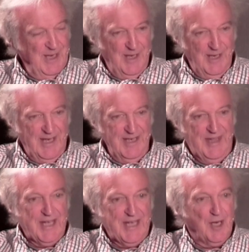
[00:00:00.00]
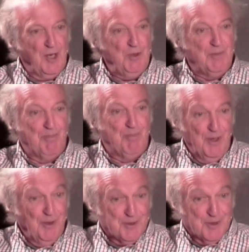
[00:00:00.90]
And that included
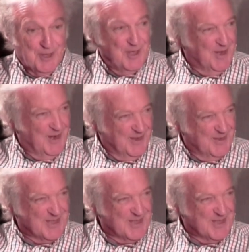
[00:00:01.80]
biology, So